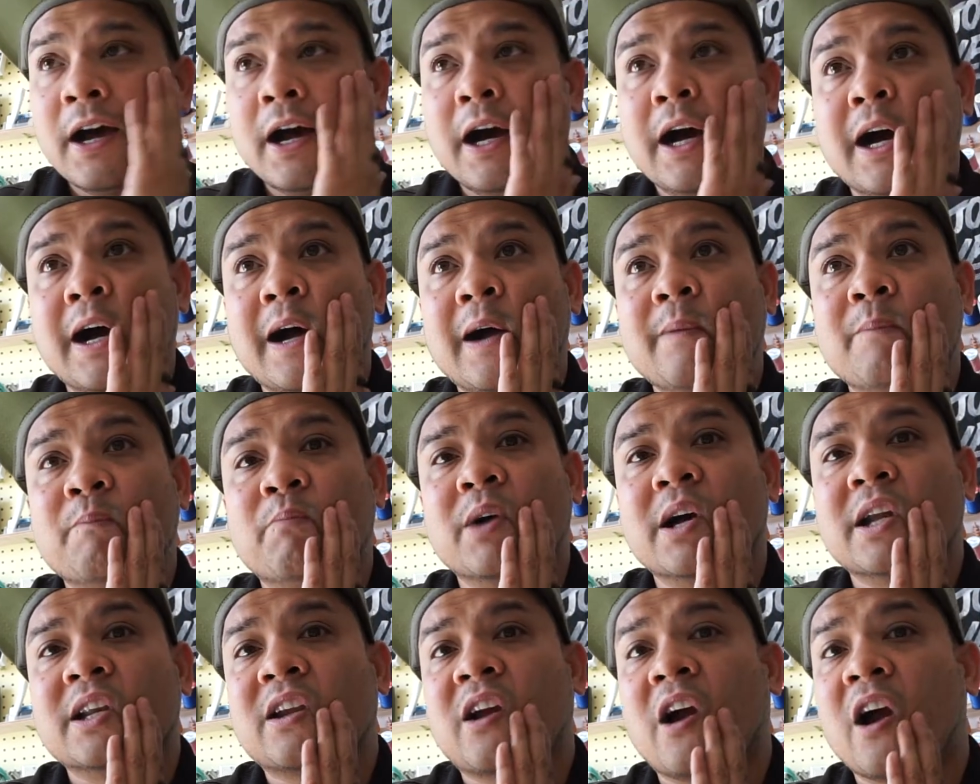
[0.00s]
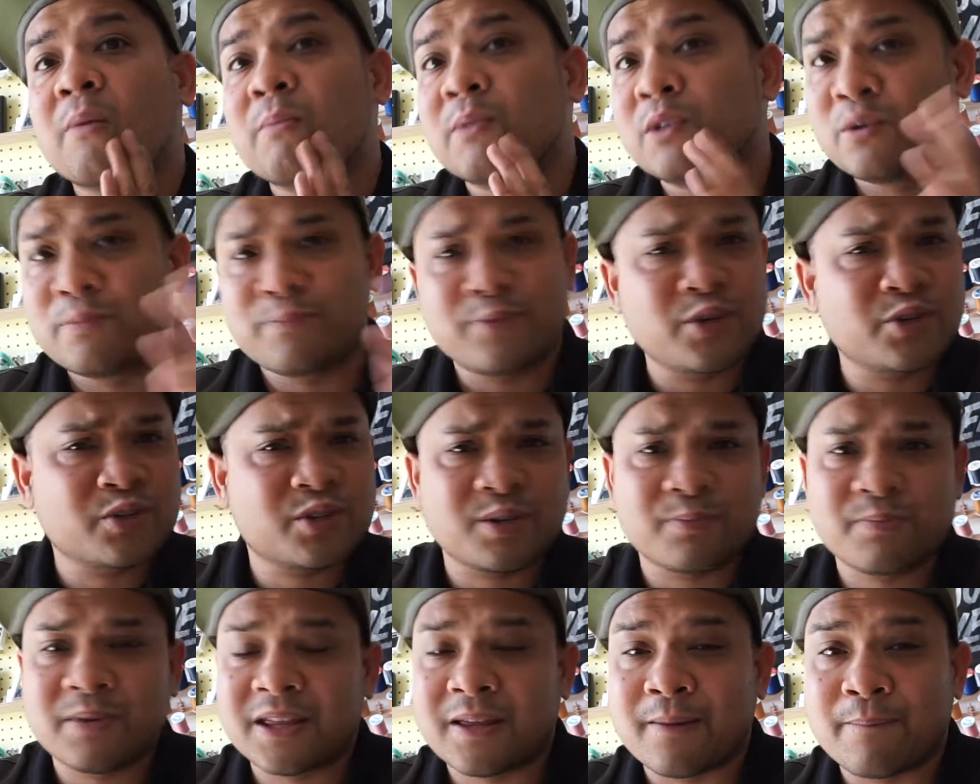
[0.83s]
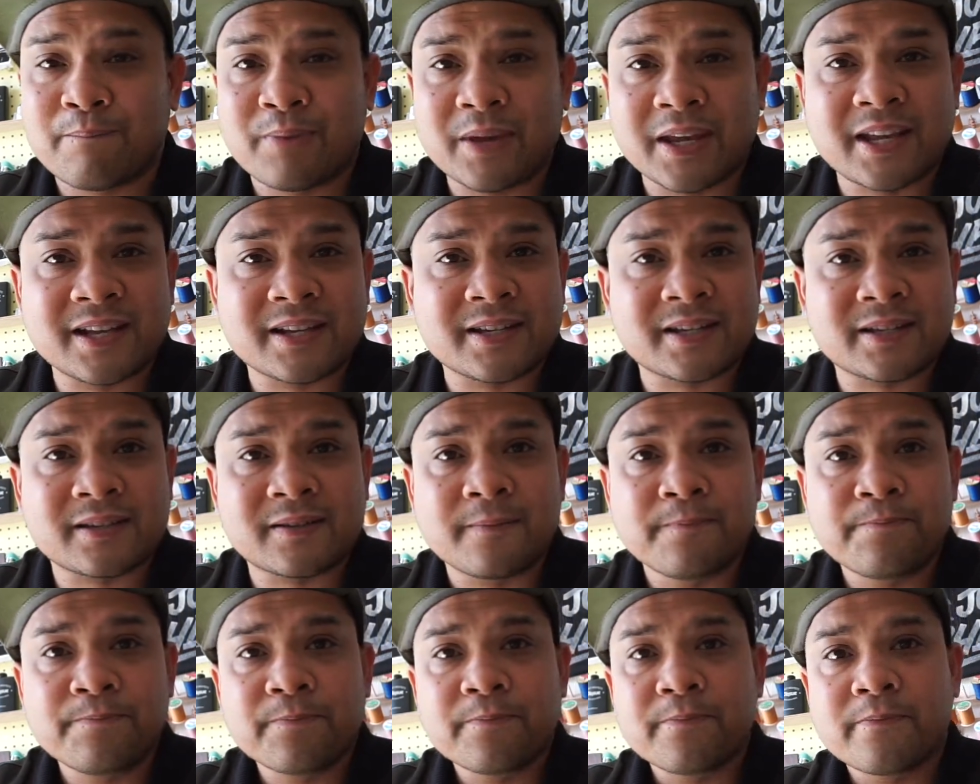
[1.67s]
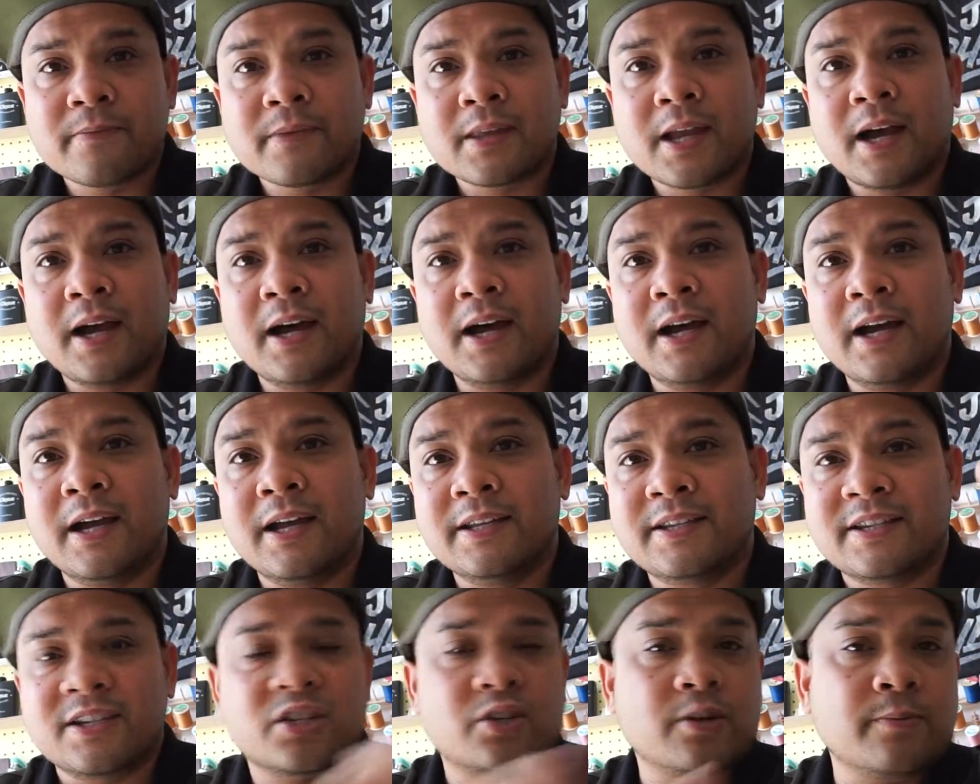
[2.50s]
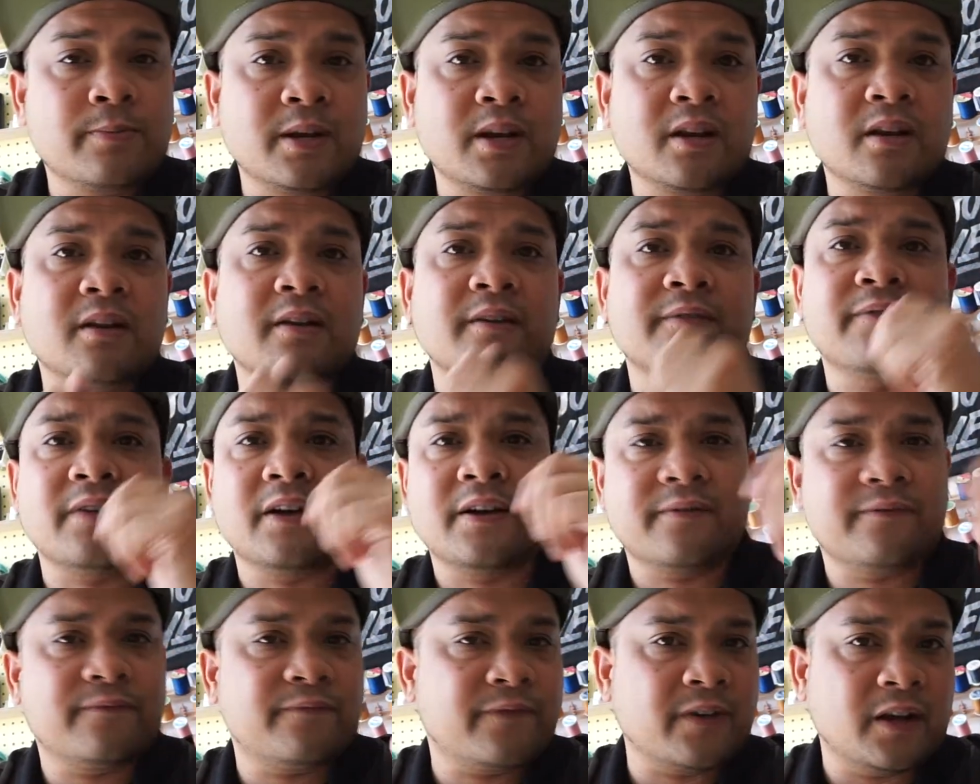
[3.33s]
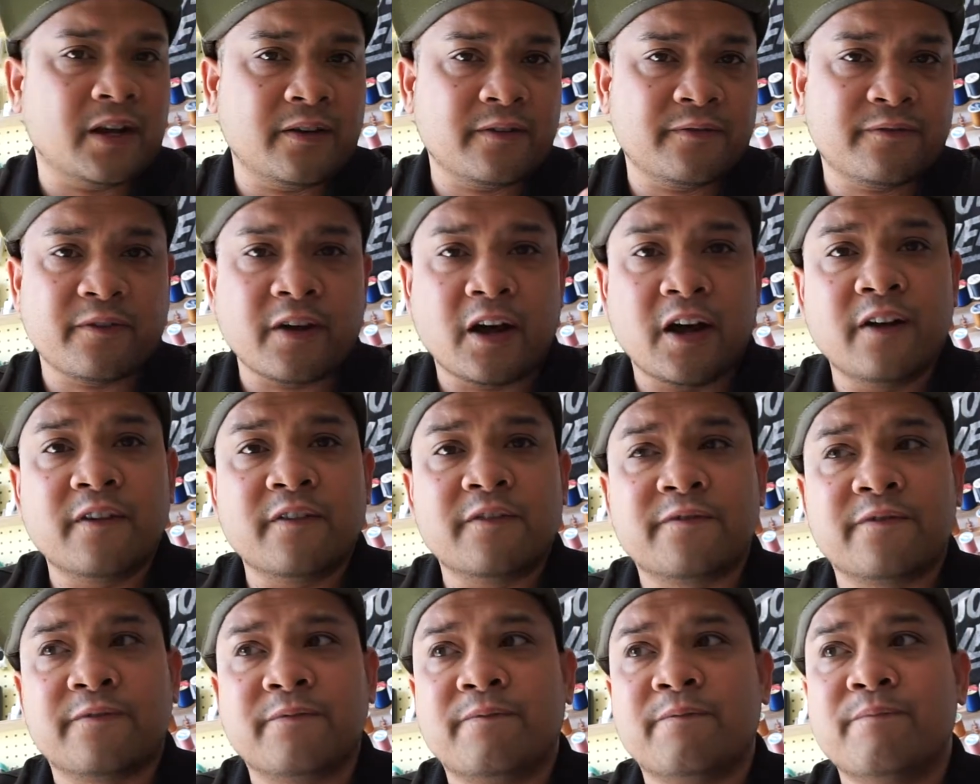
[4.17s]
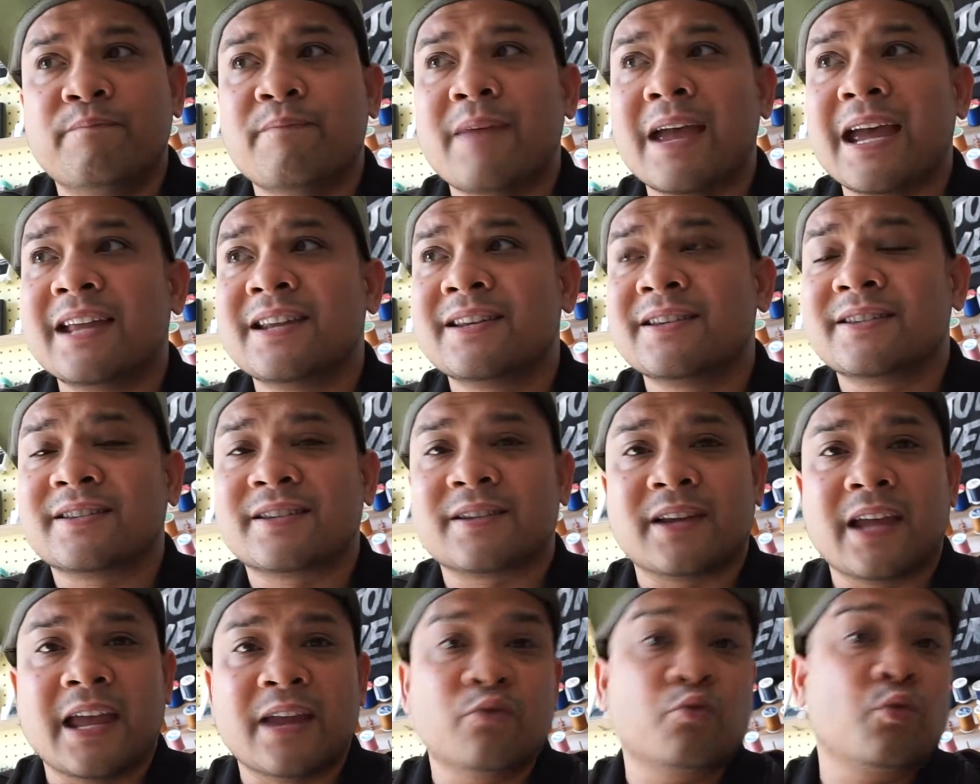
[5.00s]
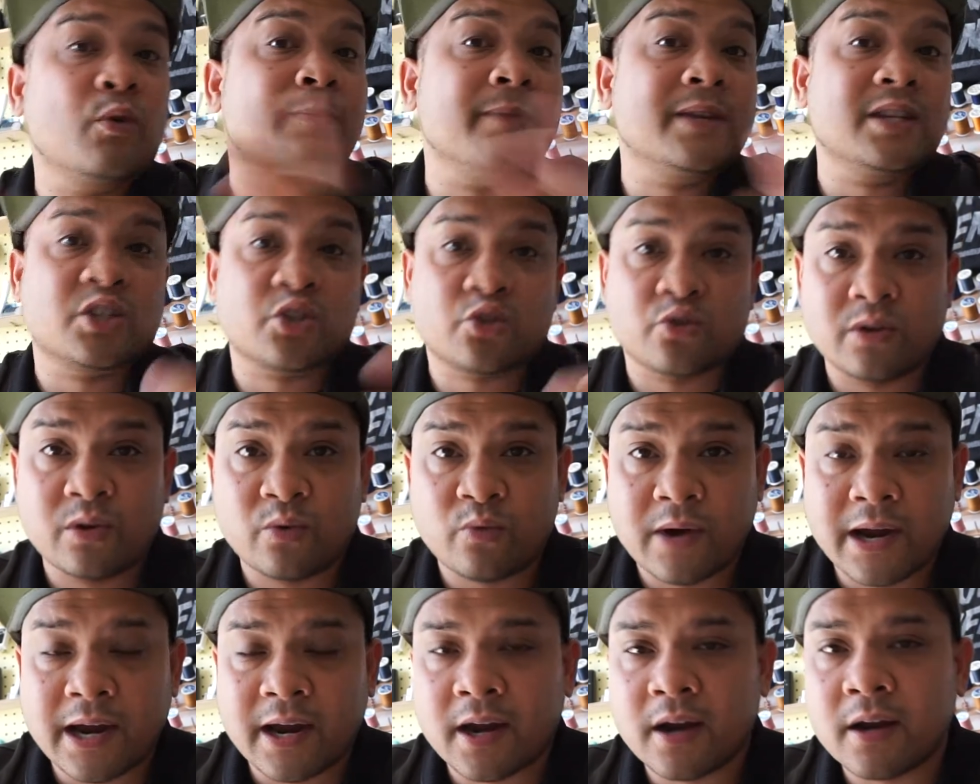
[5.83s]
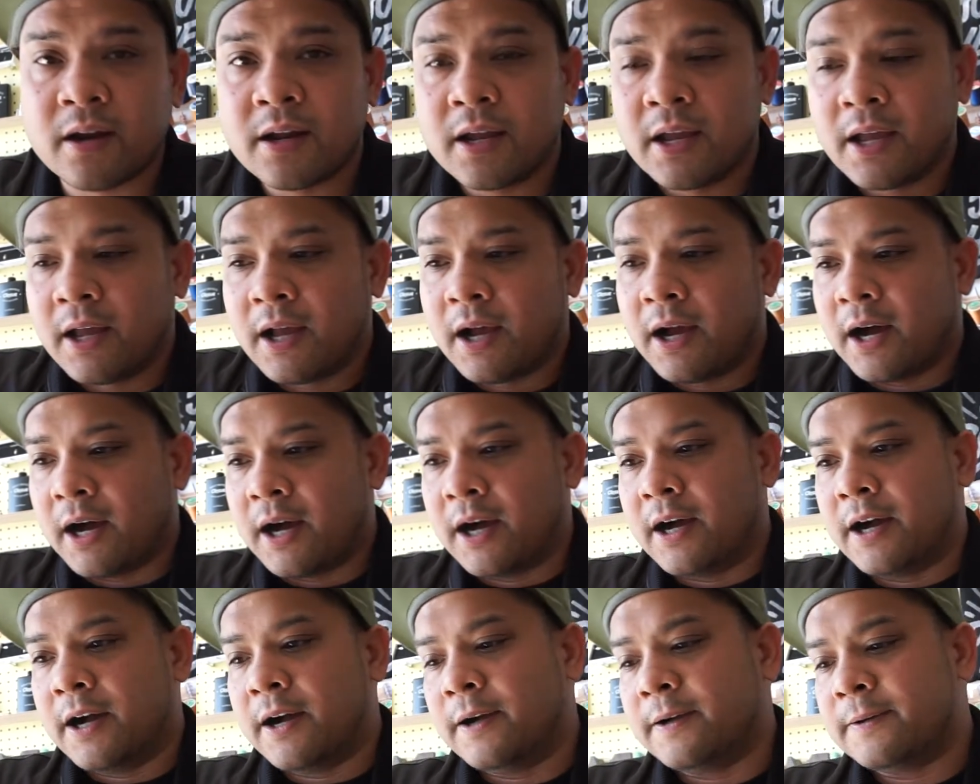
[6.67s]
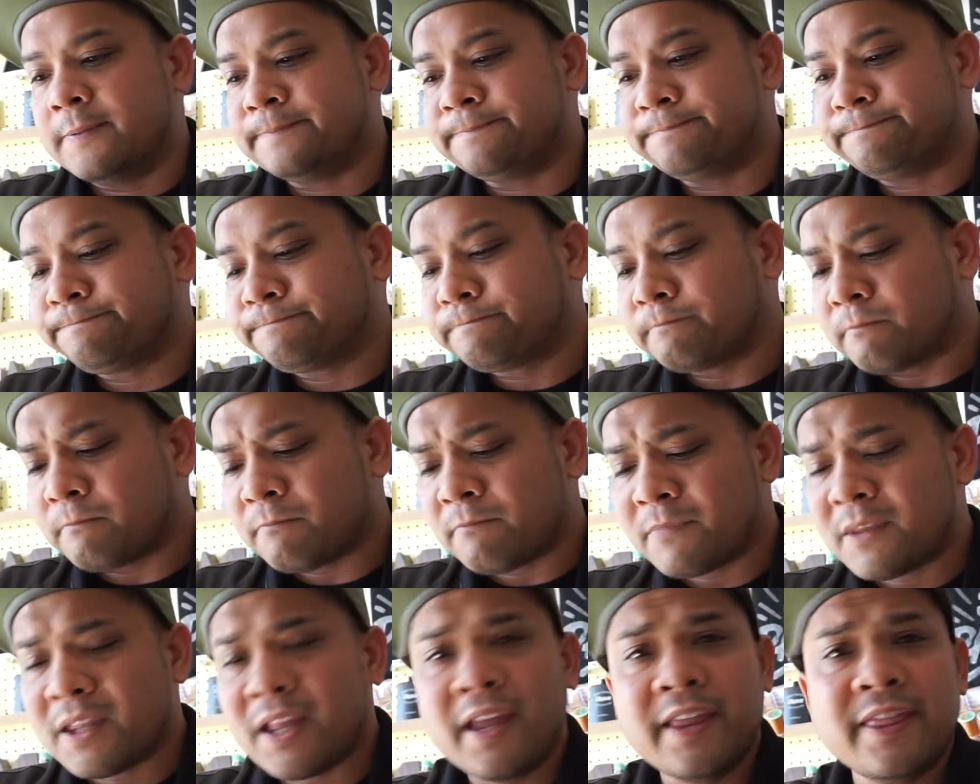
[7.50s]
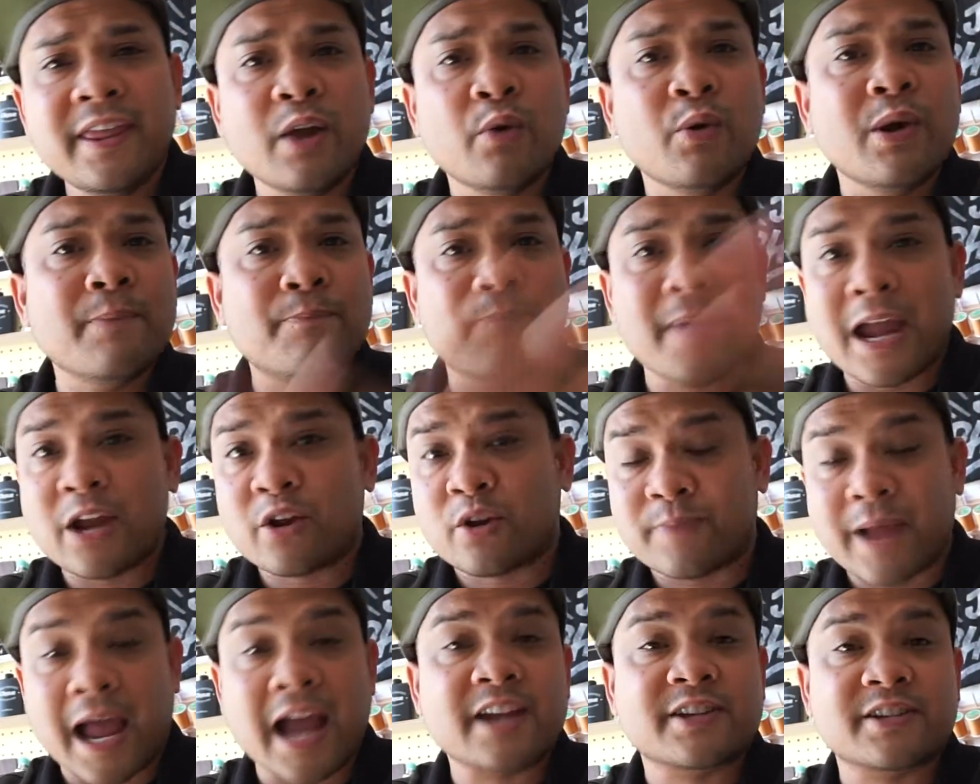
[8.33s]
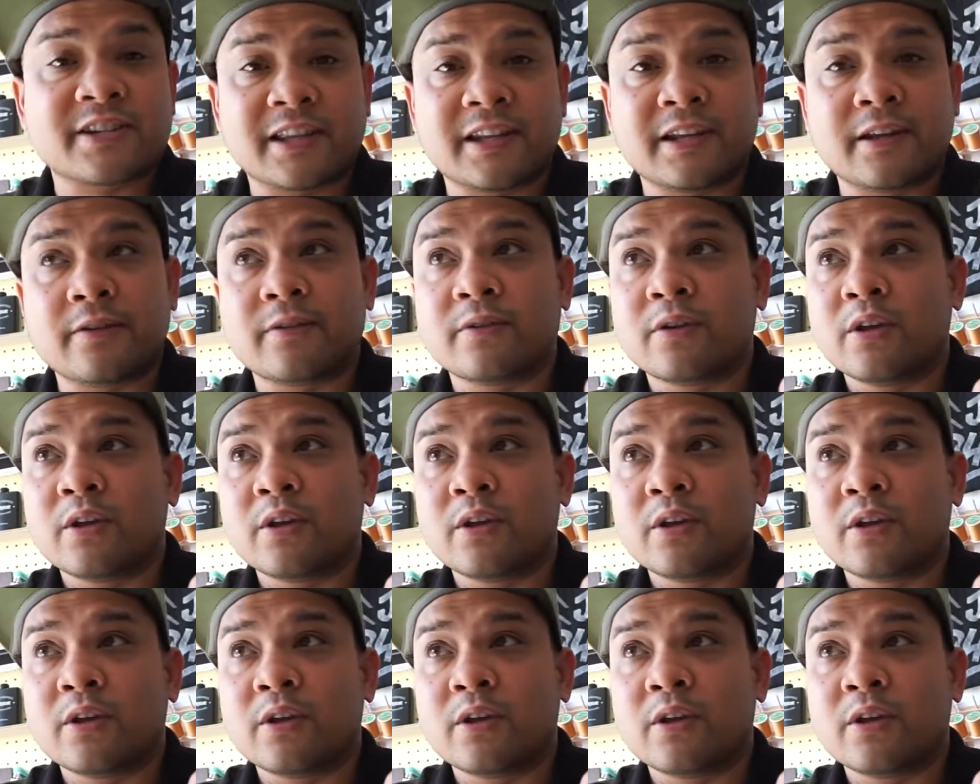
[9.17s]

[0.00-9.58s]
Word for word: Um, but Karmaloop used to be the biggest uh, distributor of, of, of, of, men's and women's streetwear. Um, they went bankrupt. actually